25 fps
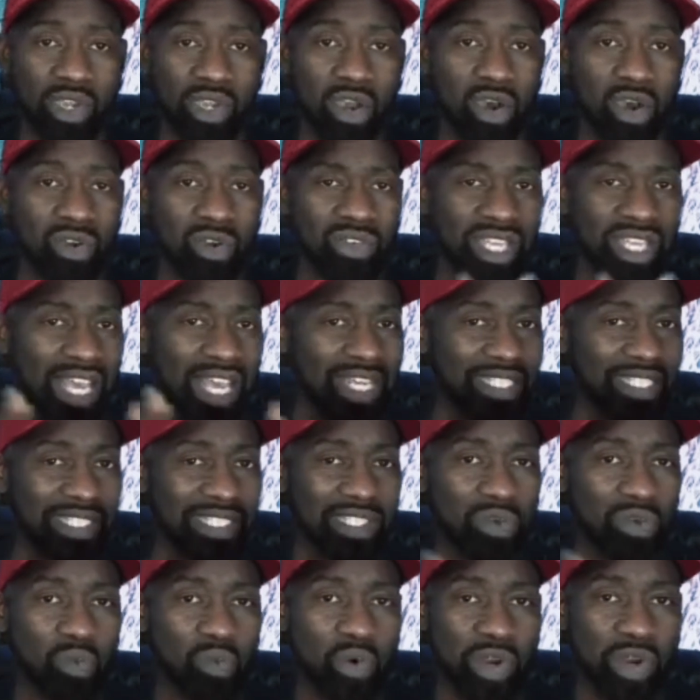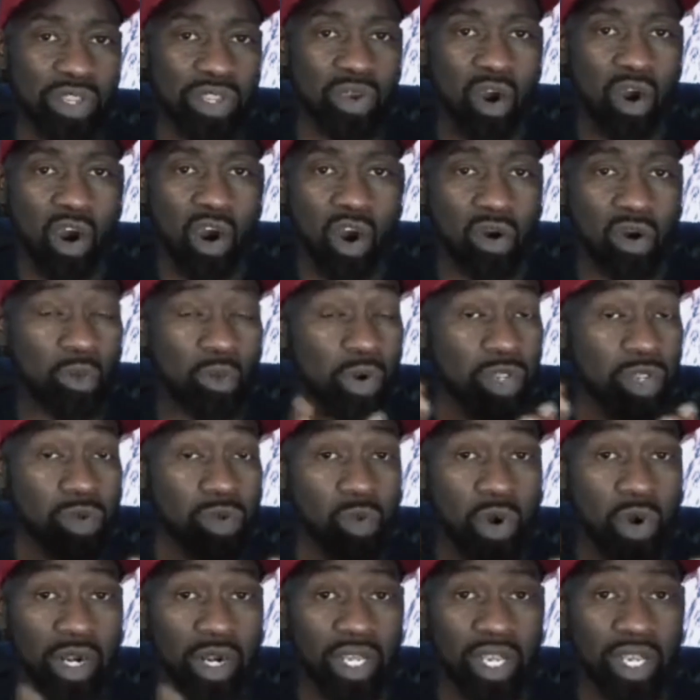call, kind of see where you are, where you
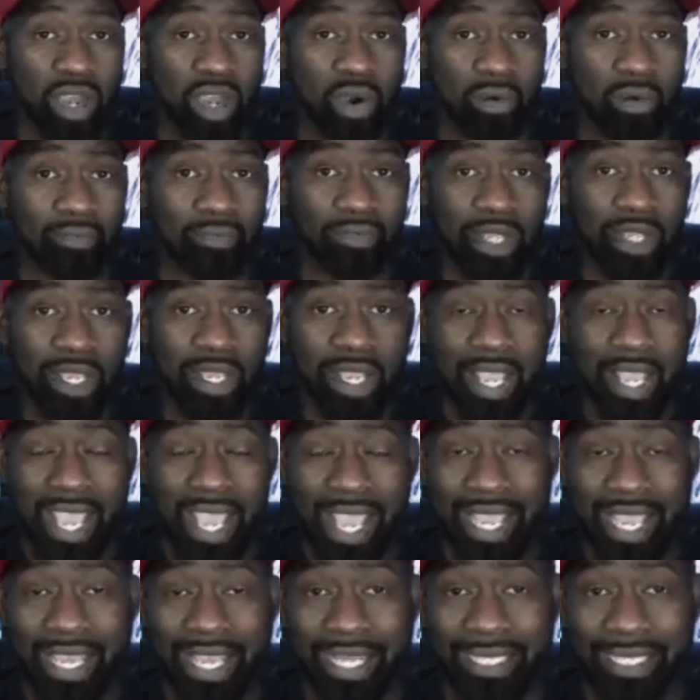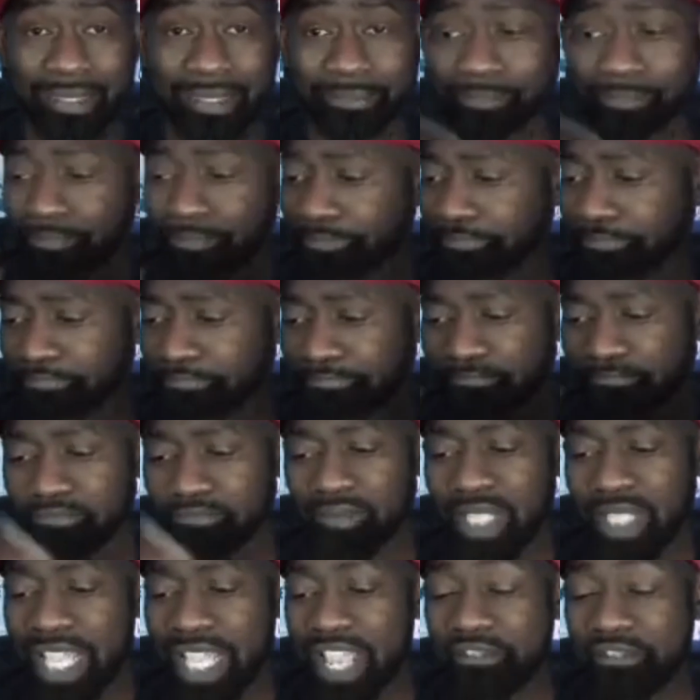want to go. And
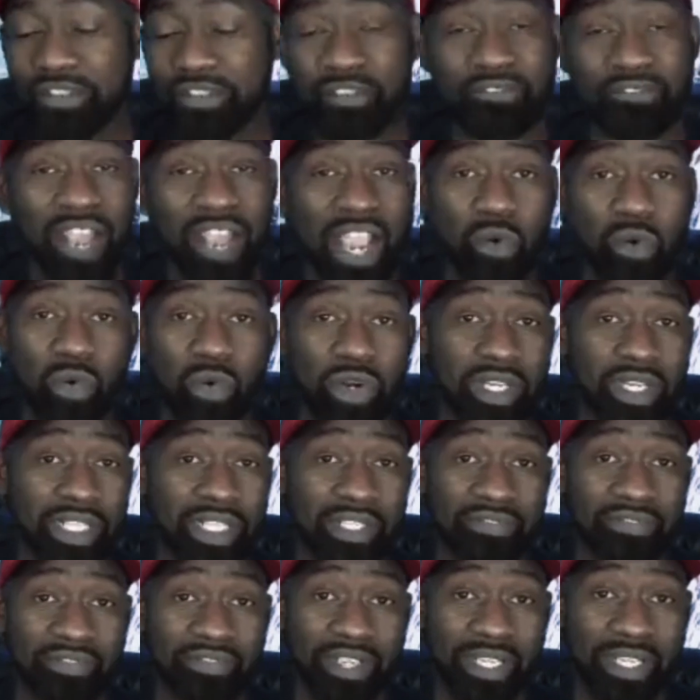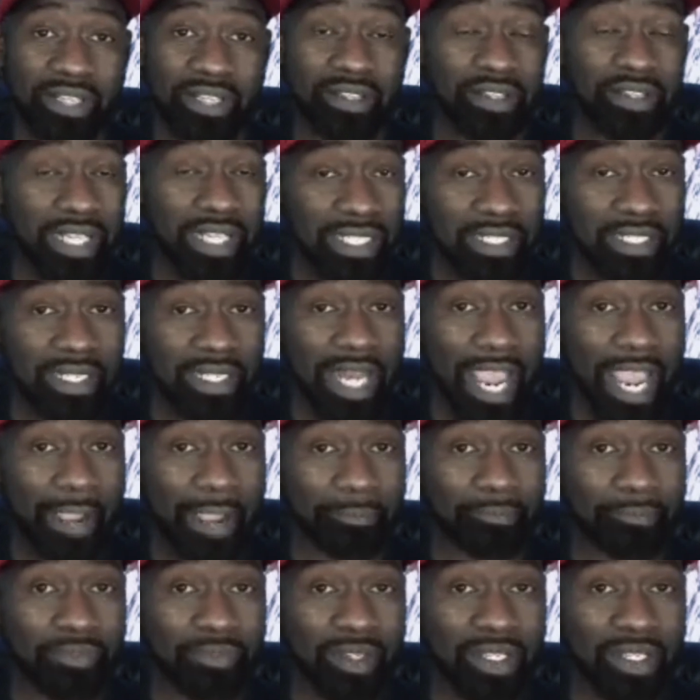if in fact we're a good fit, let's connect.
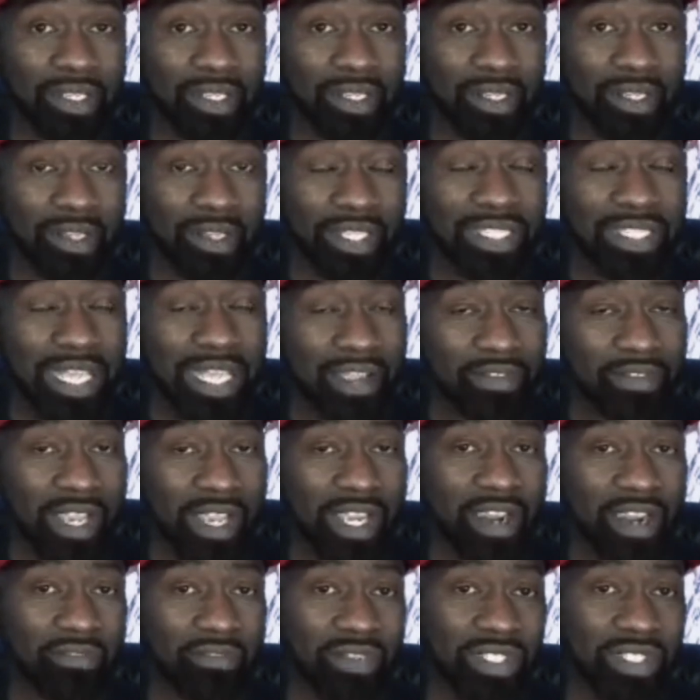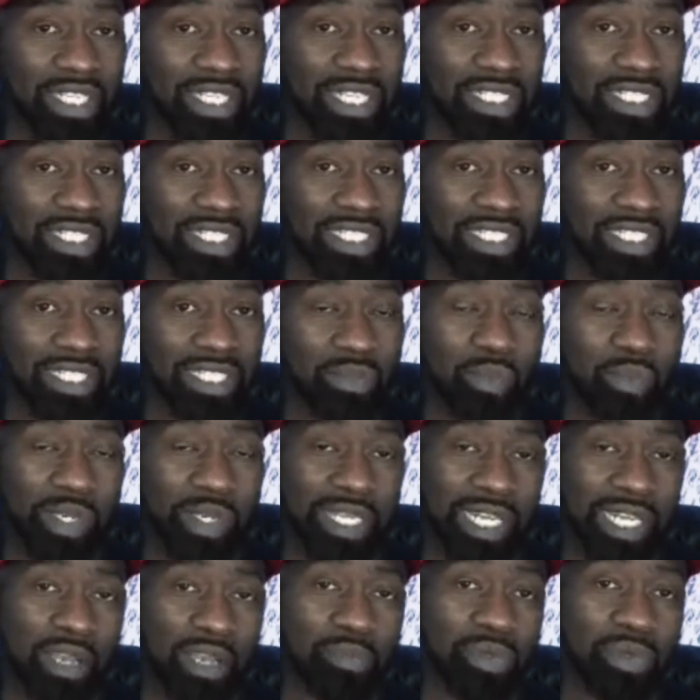Let's have that conversation and see if we
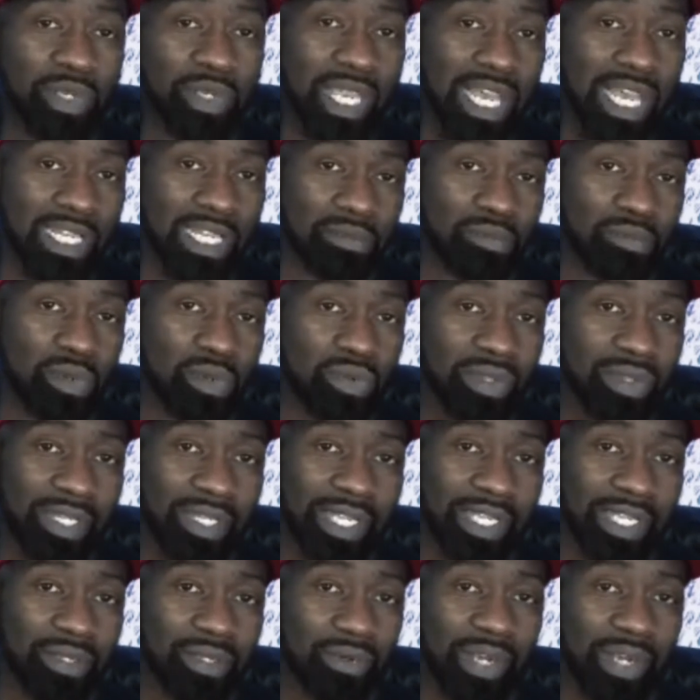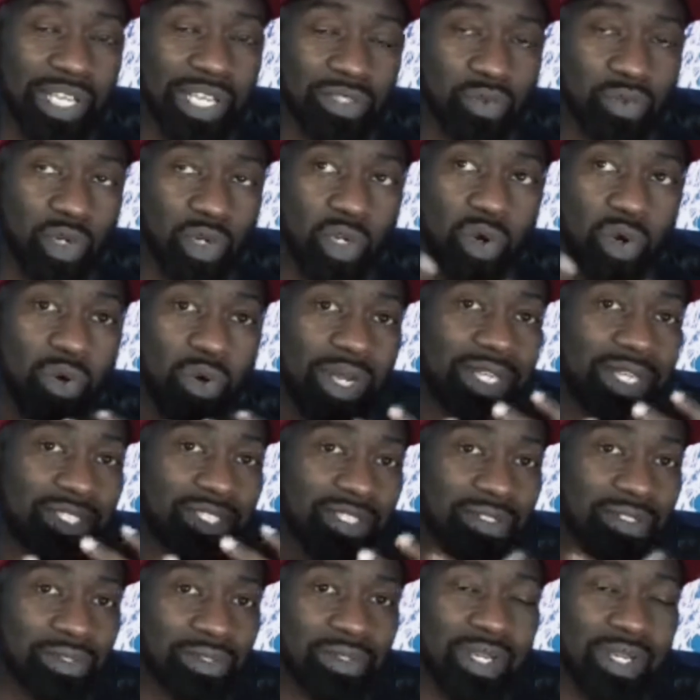can help you guys move the needle as we're going
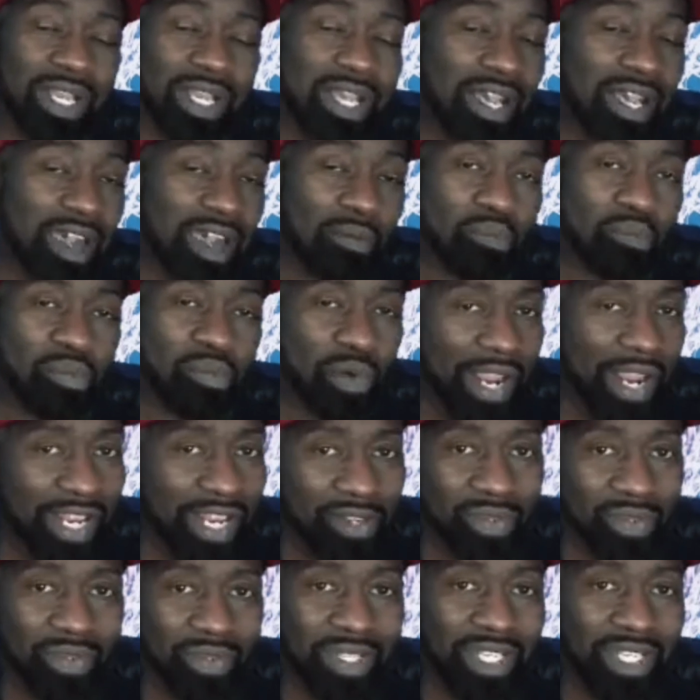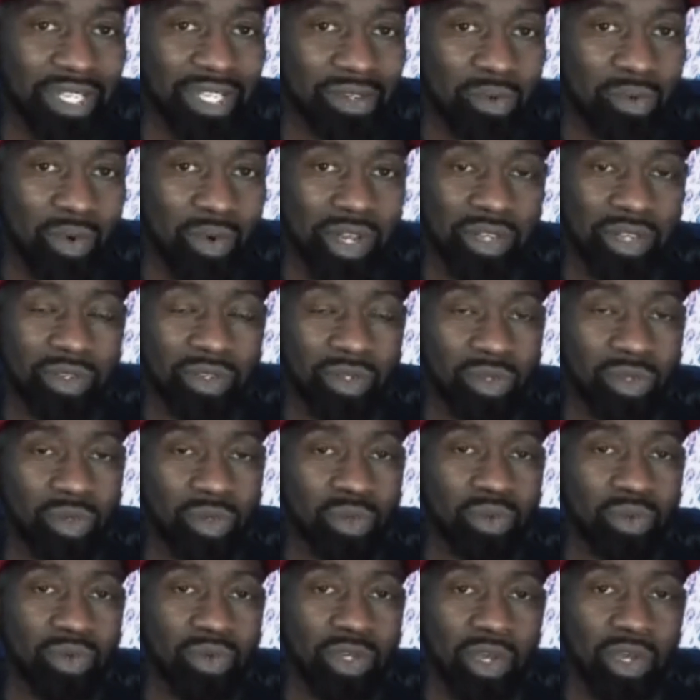into a brand new year with
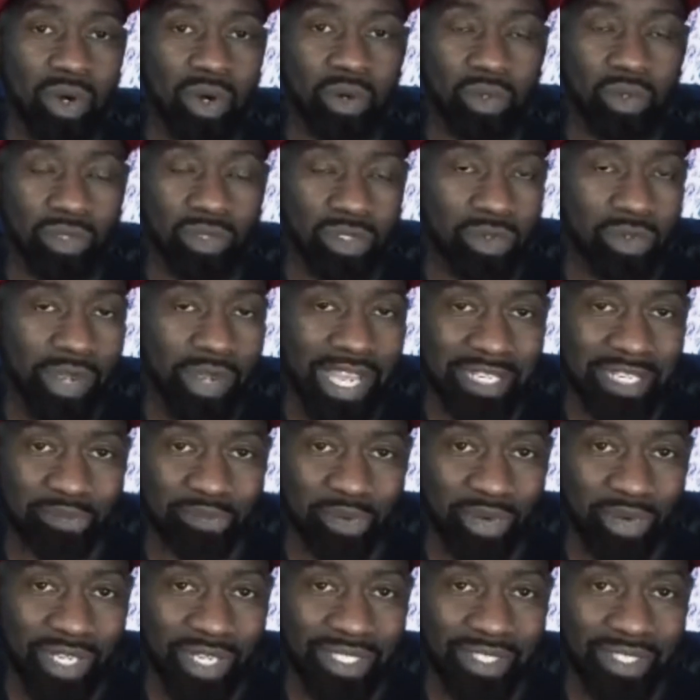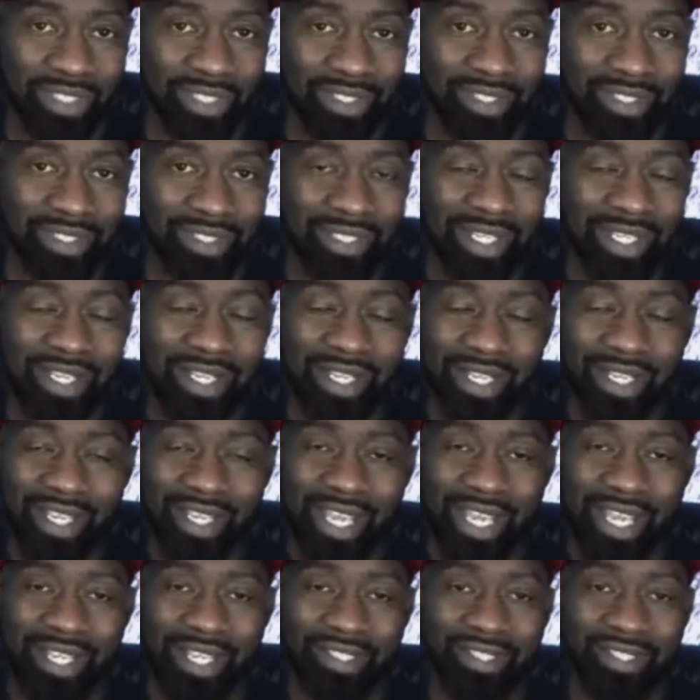new goals, new aspirations.
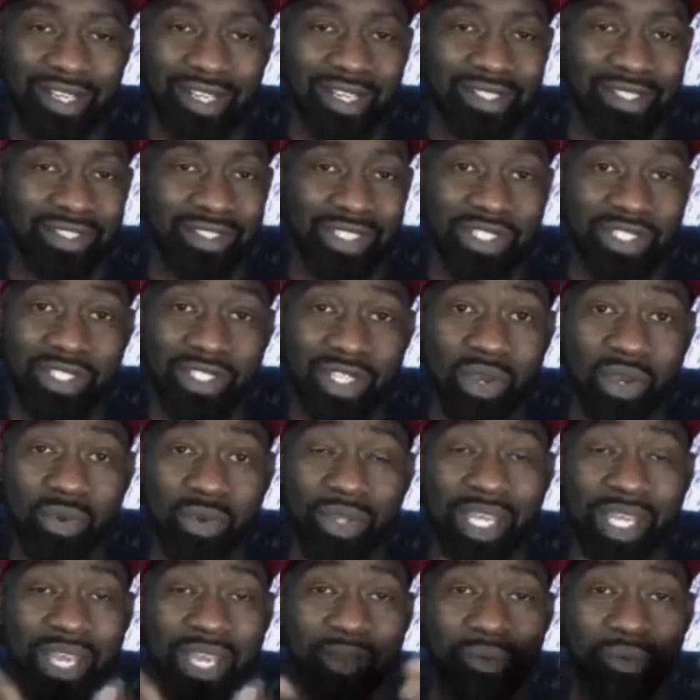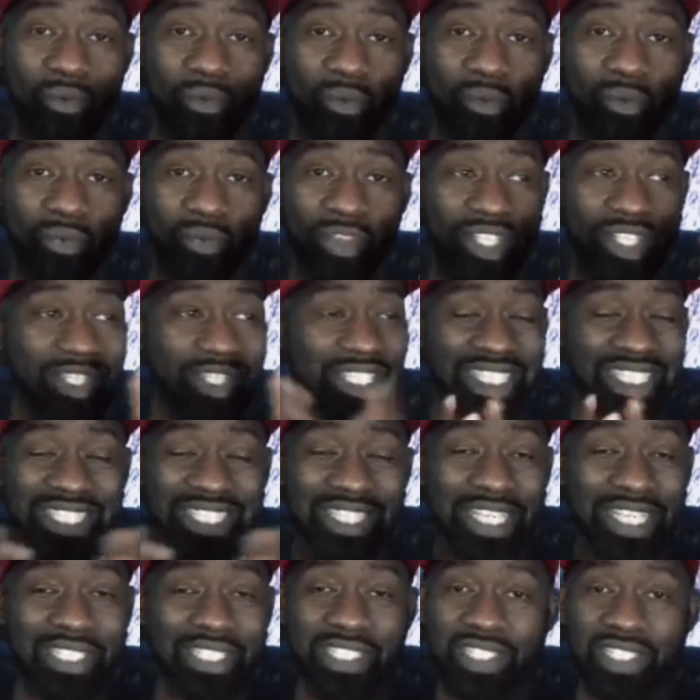And just know that the
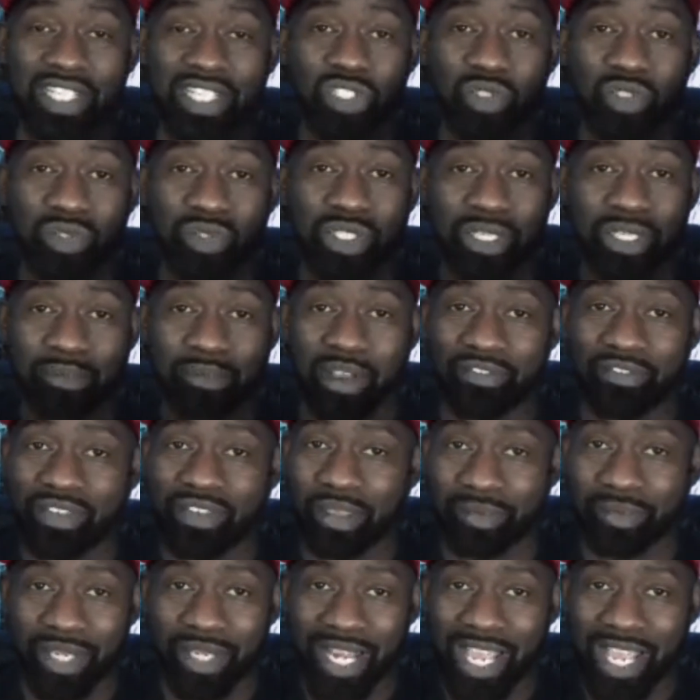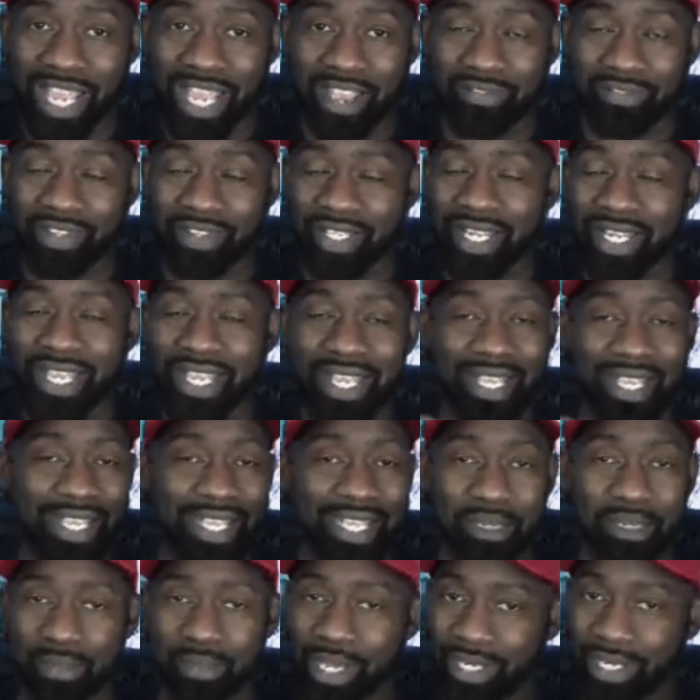successes that you see my family and I having,
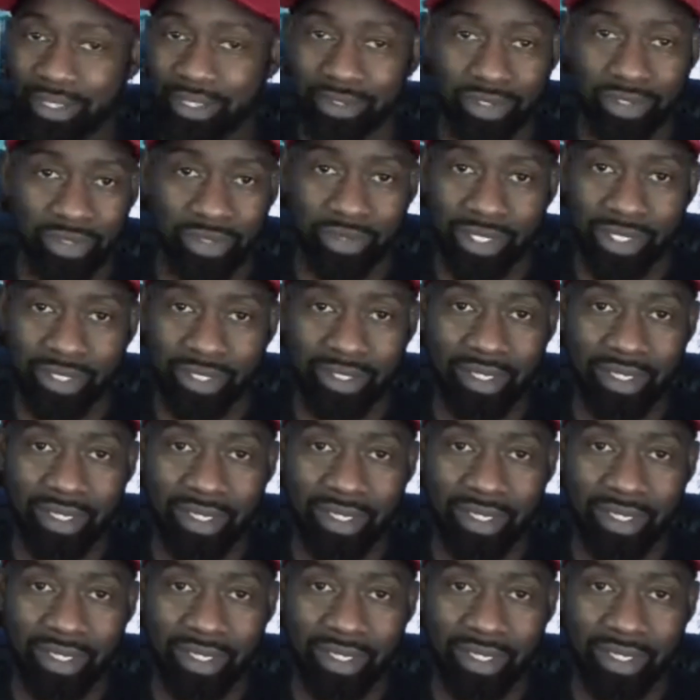anybody can do it.